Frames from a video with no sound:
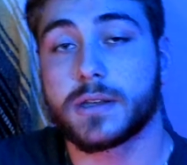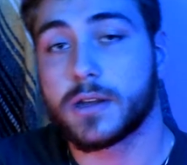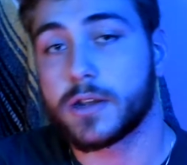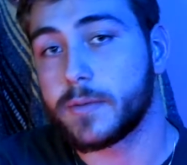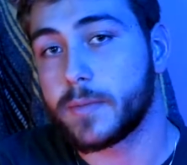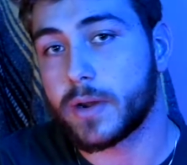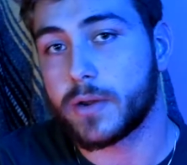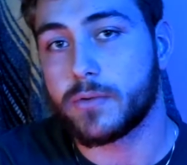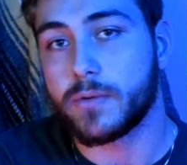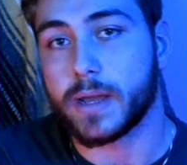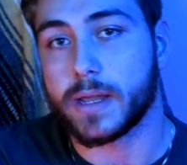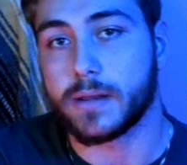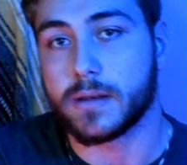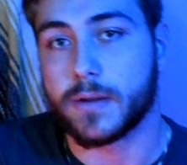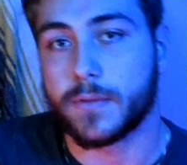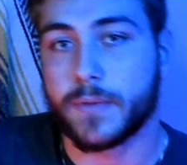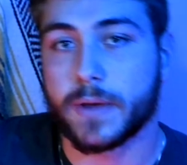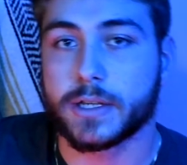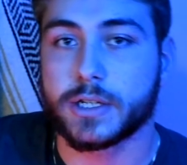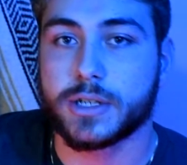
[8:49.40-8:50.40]
a good amount of weight.
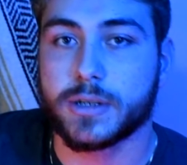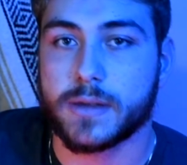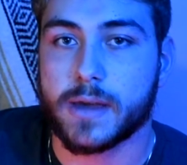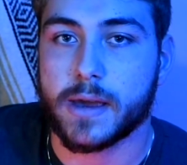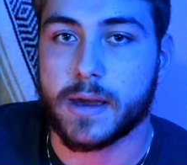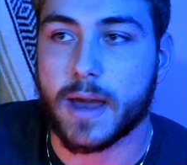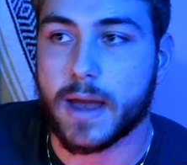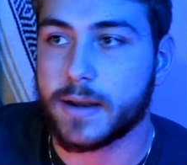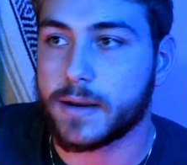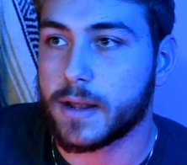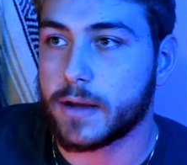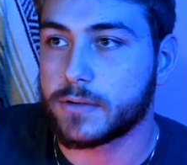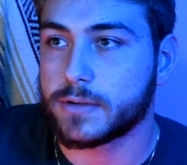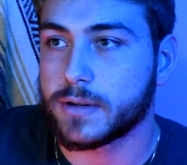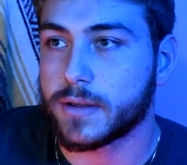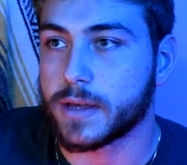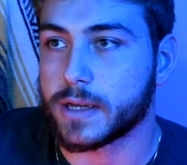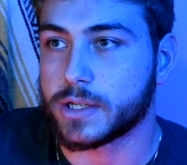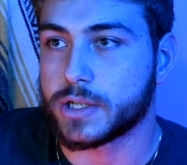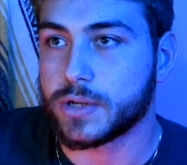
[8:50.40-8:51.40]
Eventually I got down
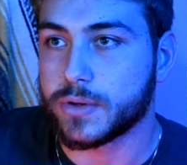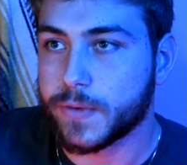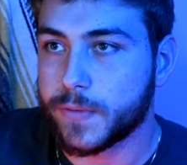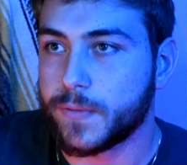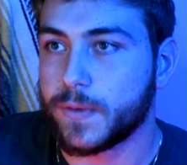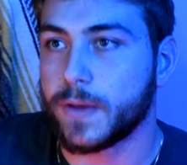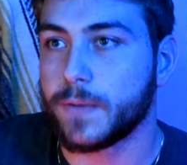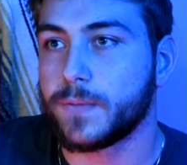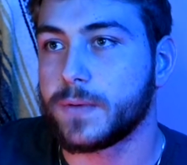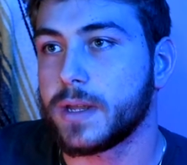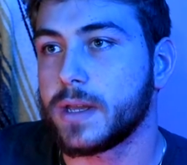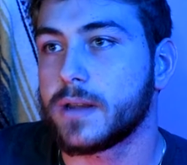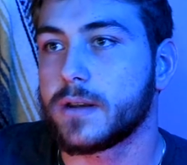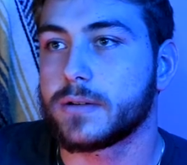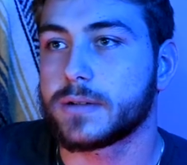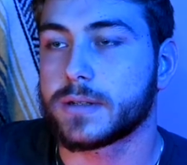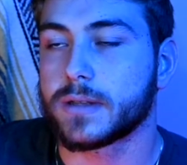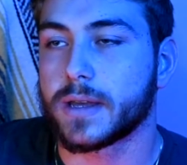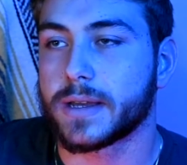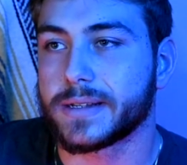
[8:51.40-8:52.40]
to like 250 and I
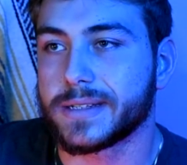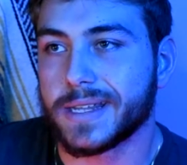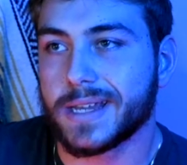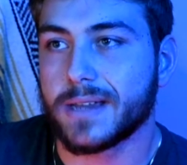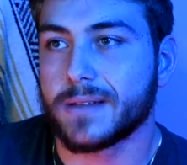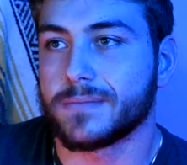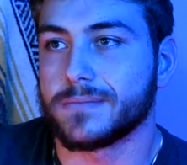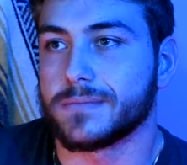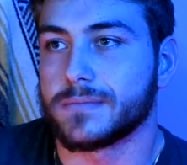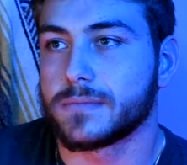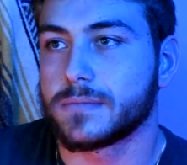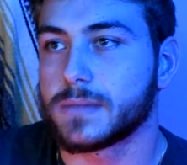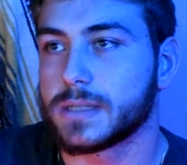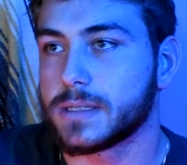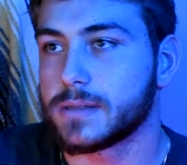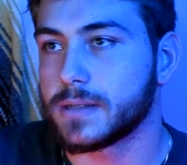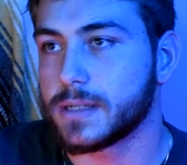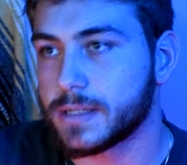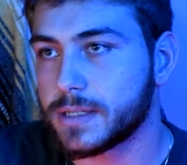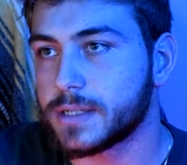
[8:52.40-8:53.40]
was like, damn,
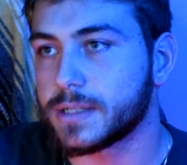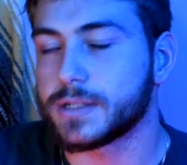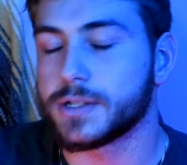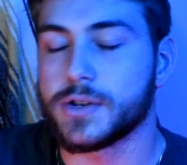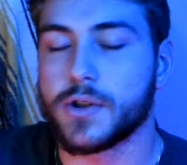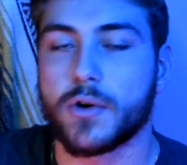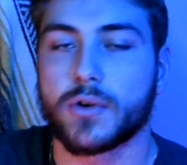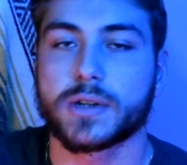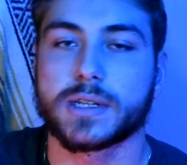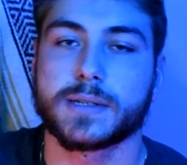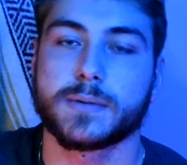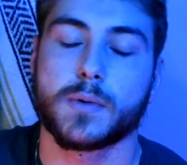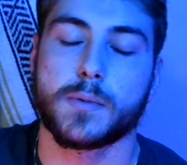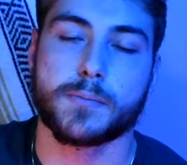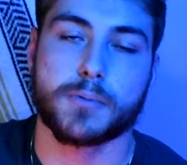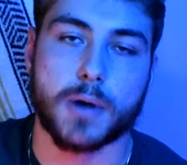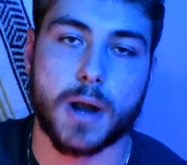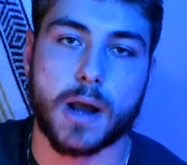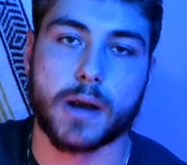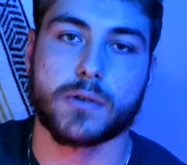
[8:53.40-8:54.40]
this is noticeable
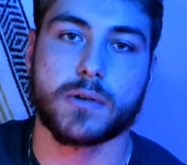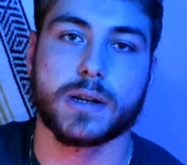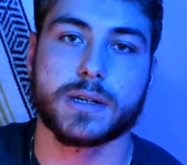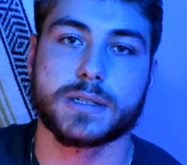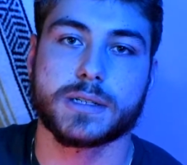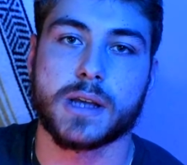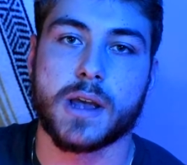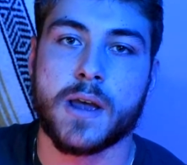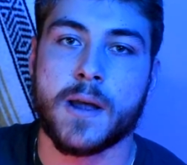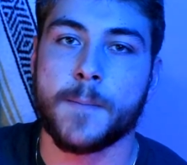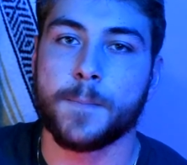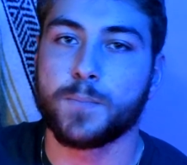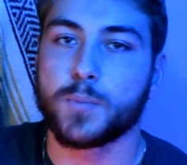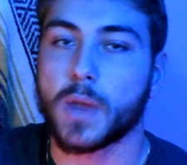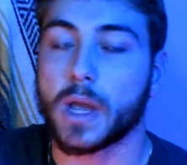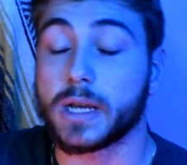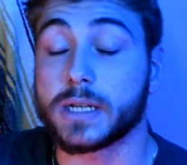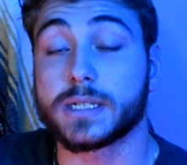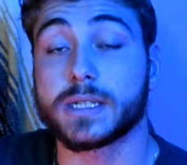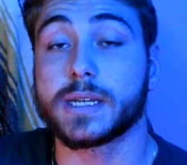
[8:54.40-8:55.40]
progress.
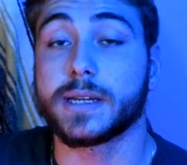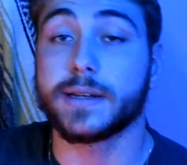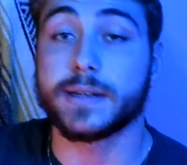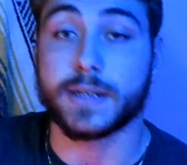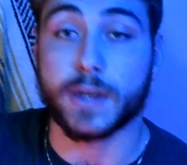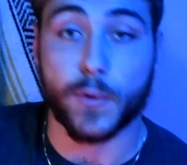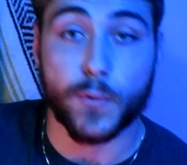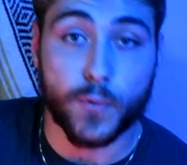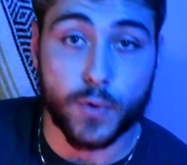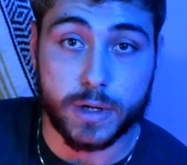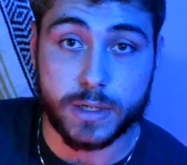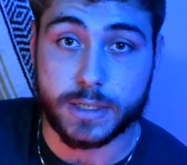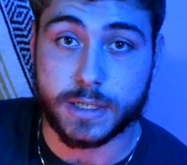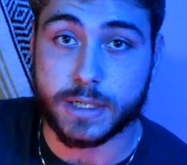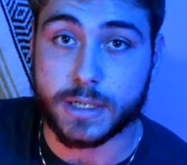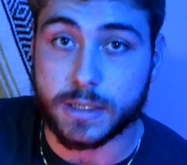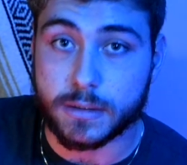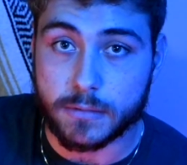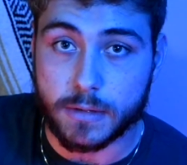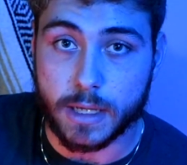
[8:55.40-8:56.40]
I see a
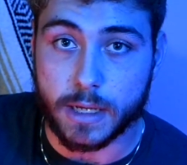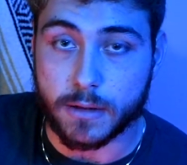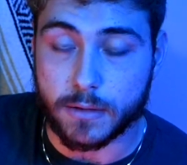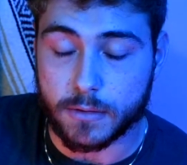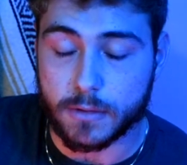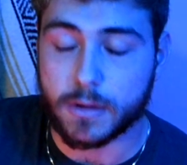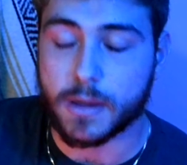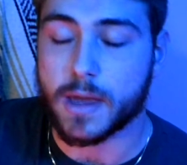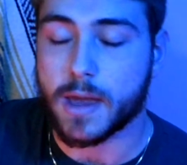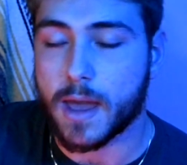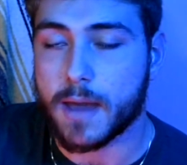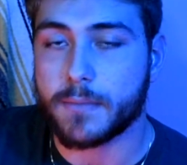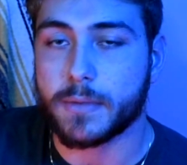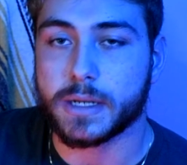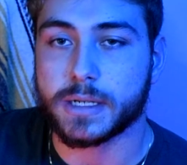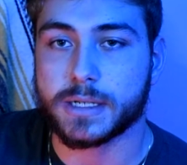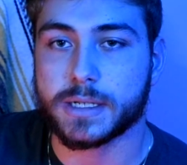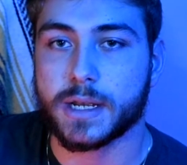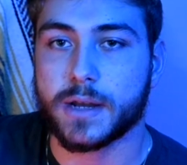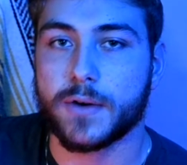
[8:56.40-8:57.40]
difference, like looking at
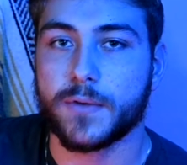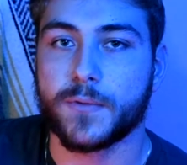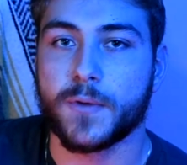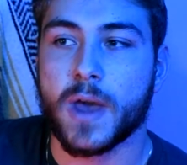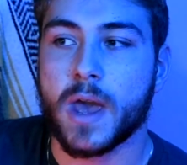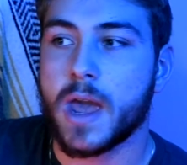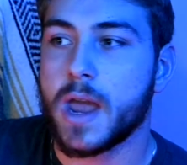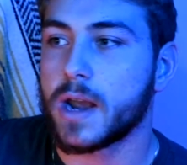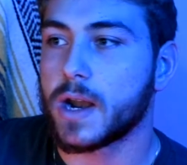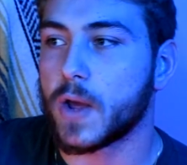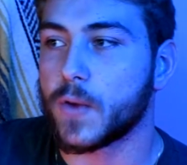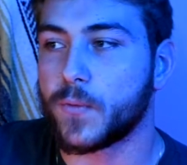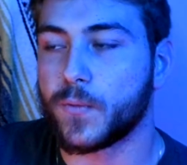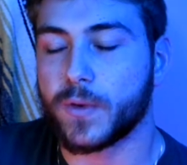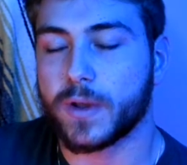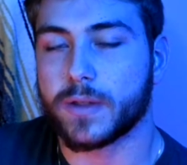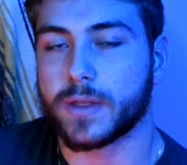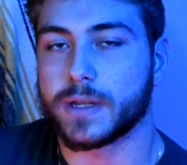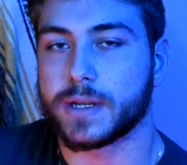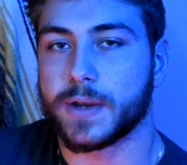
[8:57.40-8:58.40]
myself, and I
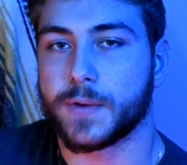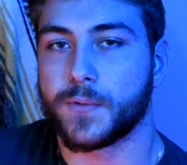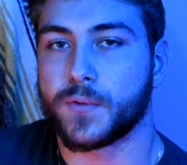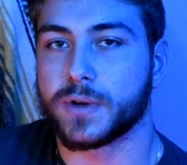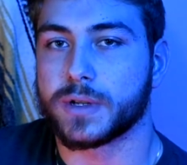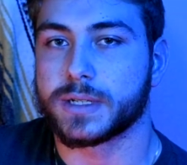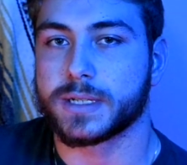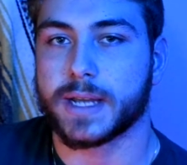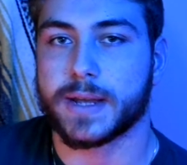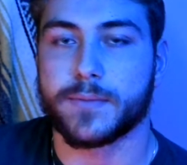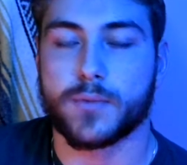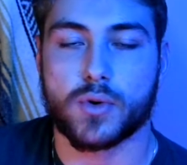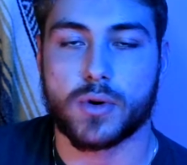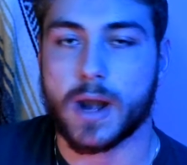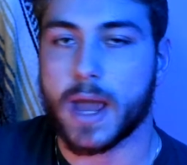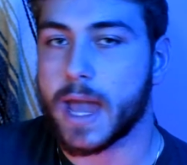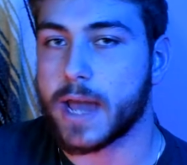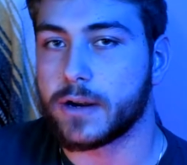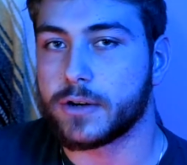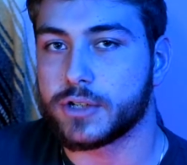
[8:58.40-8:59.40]
feel the difference. I have
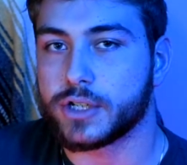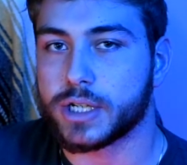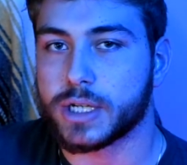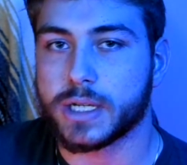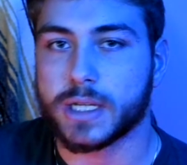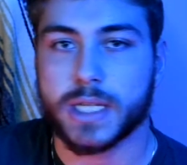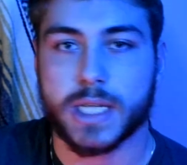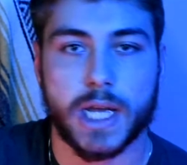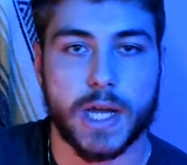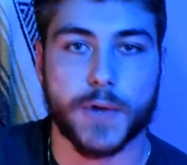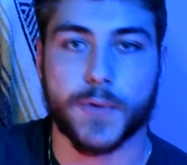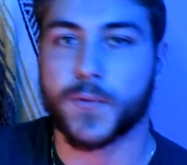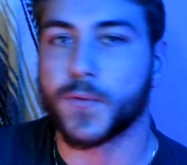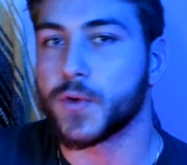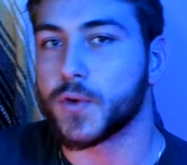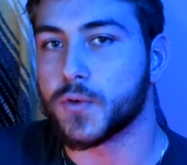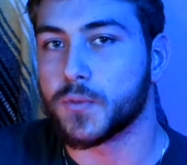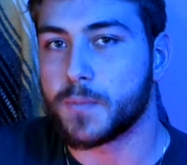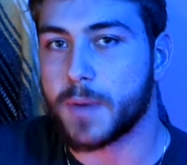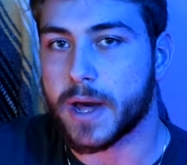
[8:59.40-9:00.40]
more energy, I
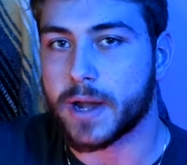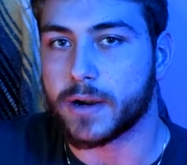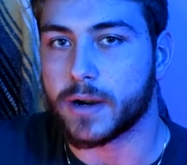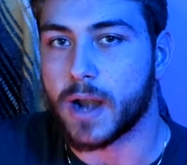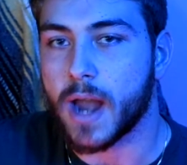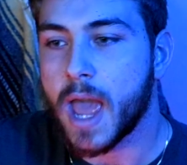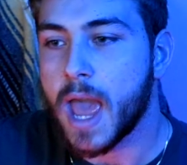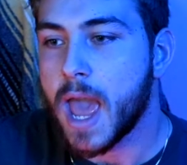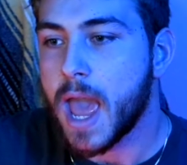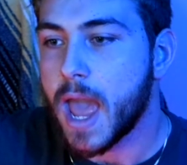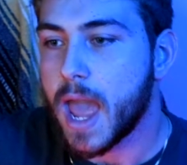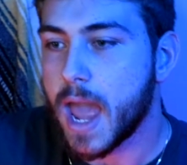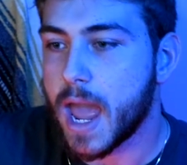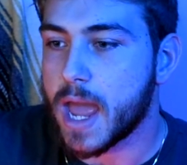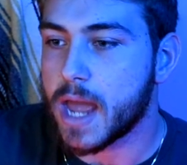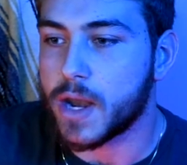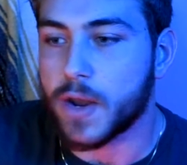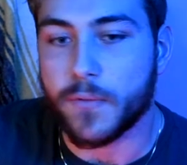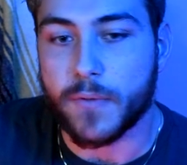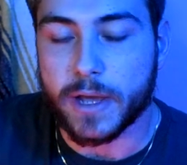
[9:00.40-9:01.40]
feel better.
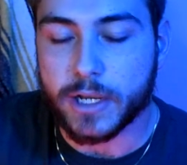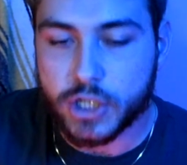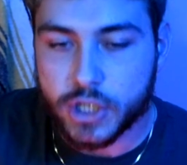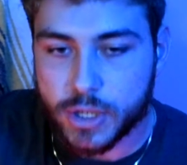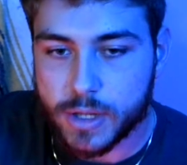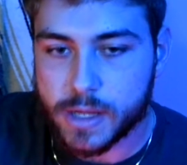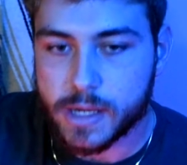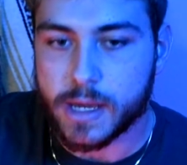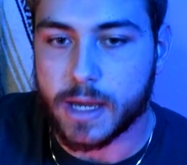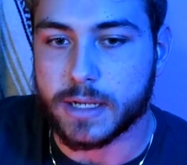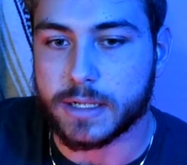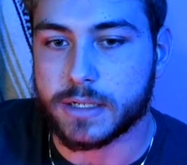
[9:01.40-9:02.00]
And eventually I